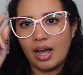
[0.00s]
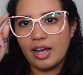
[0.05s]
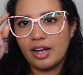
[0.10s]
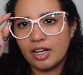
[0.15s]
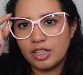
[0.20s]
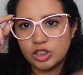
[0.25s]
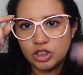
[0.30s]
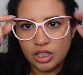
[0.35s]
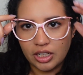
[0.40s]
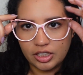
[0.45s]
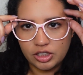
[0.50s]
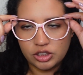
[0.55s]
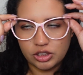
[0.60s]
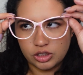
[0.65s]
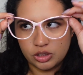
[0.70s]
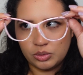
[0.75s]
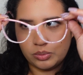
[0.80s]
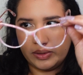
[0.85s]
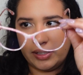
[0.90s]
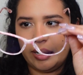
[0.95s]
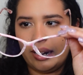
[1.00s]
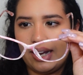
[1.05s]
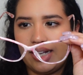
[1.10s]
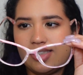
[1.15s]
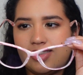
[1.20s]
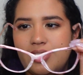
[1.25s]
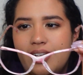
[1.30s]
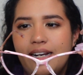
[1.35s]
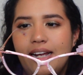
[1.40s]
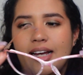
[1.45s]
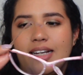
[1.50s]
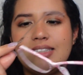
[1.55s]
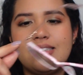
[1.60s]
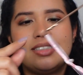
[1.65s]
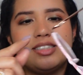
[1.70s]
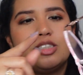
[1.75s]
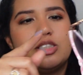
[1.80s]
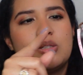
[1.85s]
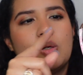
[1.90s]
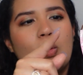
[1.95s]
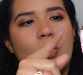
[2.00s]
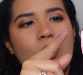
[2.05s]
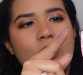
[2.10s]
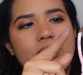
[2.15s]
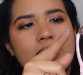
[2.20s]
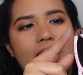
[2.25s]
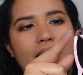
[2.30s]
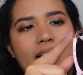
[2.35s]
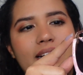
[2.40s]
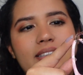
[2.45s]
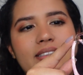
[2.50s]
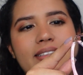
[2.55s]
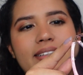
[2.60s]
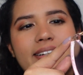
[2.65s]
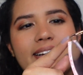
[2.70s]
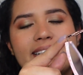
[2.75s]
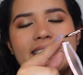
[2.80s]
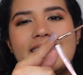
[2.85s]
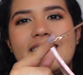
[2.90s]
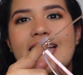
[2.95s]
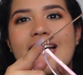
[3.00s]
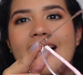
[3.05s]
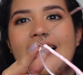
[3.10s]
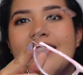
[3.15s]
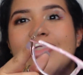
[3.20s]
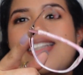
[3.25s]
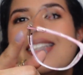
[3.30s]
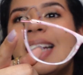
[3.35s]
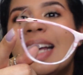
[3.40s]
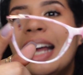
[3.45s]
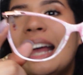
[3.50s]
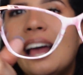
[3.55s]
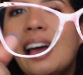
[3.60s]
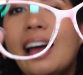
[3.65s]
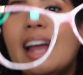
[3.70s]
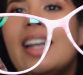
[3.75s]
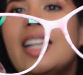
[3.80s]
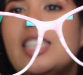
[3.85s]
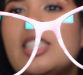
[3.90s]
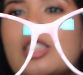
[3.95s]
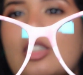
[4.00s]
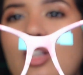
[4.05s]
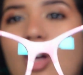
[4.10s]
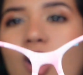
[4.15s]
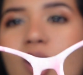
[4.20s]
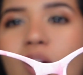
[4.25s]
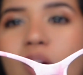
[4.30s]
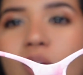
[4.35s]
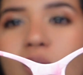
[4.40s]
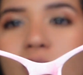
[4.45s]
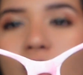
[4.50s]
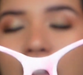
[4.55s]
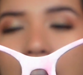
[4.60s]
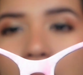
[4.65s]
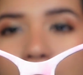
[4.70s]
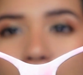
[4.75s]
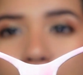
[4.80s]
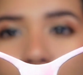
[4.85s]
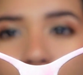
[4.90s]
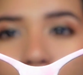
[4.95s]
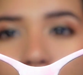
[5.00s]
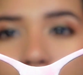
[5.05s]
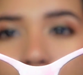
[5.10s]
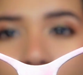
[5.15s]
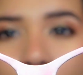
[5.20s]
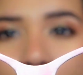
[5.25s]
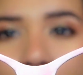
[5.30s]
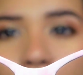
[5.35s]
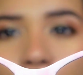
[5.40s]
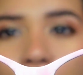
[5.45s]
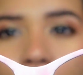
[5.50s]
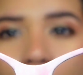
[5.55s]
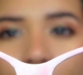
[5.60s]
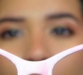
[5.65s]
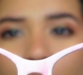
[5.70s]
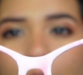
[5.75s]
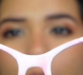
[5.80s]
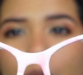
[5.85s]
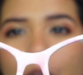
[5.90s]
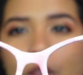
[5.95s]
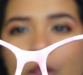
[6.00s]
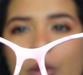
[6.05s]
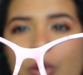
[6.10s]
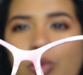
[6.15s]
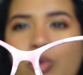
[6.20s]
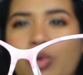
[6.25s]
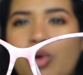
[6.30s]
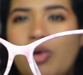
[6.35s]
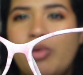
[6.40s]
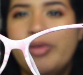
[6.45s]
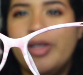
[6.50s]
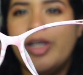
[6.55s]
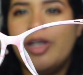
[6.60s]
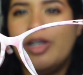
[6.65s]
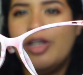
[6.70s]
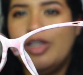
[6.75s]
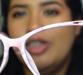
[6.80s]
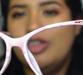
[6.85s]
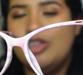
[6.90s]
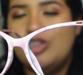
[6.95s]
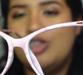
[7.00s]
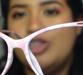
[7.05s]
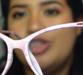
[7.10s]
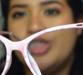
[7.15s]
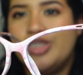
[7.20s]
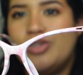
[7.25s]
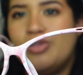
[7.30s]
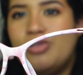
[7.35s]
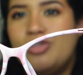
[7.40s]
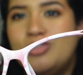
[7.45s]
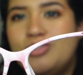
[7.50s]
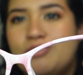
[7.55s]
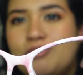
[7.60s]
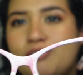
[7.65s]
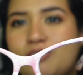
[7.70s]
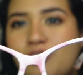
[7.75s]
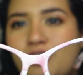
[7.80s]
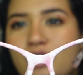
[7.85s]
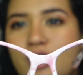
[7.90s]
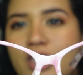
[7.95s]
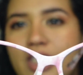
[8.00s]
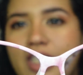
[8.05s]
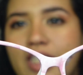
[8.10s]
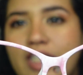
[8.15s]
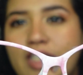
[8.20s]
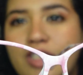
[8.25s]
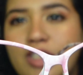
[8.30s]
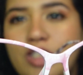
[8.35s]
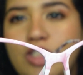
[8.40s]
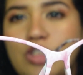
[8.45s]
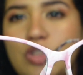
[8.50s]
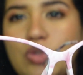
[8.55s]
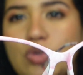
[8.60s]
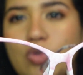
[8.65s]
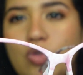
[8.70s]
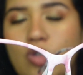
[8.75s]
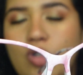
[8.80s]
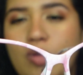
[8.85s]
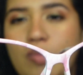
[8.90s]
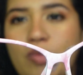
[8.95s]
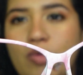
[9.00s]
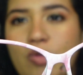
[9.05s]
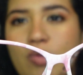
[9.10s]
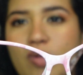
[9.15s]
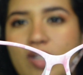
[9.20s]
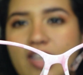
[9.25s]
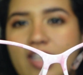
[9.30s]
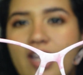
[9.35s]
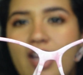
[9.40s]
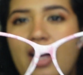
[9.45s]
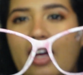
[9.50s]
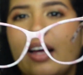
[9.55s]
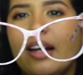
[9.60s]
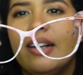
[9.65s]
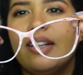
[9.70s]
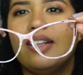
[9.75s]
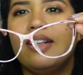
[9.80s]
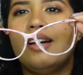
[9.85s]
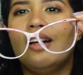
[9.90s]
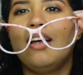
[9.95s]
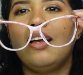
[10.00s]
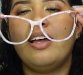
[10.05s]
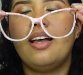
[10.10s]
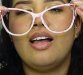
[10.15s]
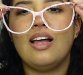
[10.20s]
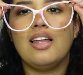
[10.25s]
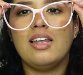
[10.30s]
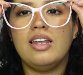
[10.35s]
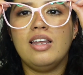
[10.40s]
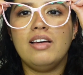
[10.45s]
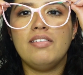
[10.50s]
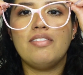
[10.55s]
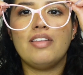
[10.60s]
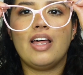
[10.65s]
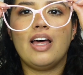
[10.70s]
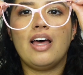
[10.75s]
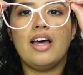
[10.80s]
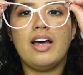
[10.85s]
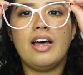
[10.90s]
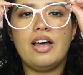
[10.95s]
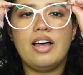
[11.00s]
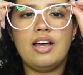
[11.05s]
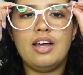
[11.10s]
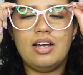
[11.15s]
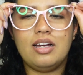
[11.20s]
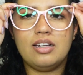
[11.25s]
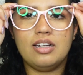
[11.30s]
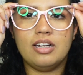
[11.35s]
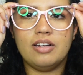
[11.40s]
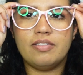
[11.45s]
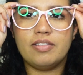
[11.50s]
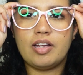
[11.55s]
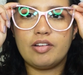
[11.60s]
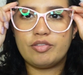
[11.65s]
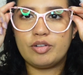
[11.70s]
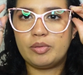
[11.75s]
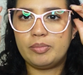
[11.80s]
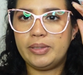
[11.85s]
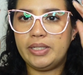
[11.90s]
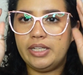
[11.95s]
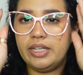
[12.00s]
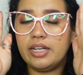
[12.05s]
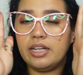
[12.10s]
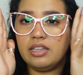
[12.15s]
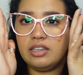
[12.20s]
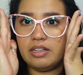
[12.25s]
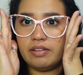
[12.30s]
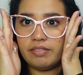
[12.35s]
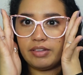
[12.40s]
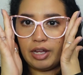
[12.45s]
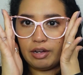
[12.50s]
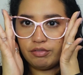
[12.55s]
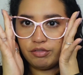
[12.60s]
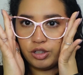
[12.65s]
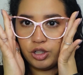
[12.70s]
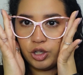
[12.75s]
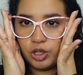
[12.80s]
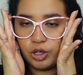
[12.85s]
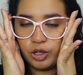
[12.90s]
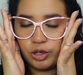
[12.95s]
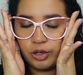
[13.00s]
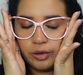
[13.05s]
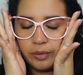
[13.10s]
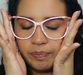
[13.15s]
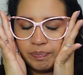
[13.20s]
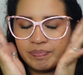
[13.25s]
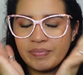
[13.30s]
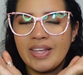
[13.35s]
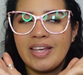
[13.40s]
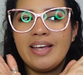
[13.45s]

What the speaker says: I actually just realized that it has this gold accent at the end and it's not that marble all the way through. Oh my God, so freaking adorable. What the heck? Love that. Love that for me and love that for her.